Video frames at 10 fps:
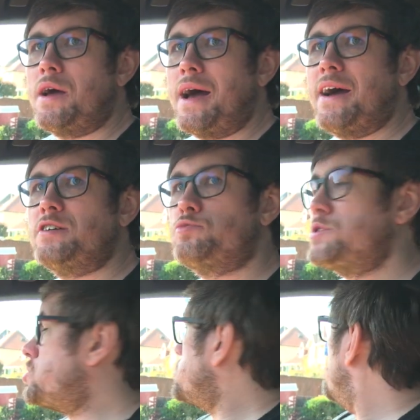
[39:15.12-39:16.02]
as we
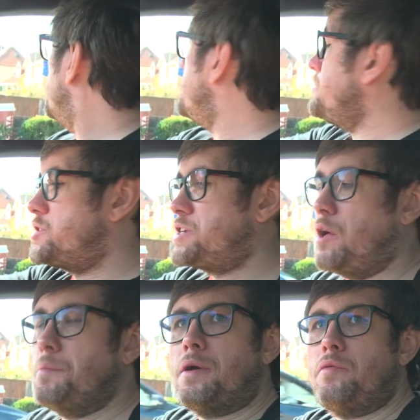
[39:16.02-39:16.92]
saw with
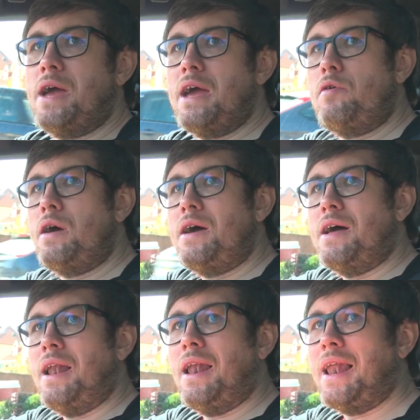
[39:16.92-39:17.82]
Michel Pereira
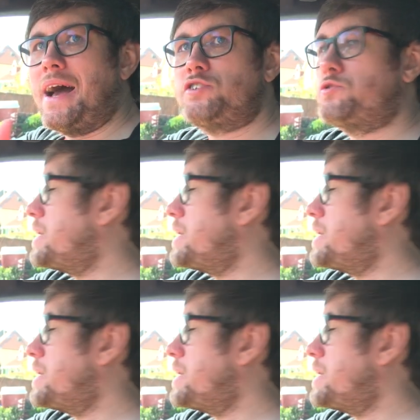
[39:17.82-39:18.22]
last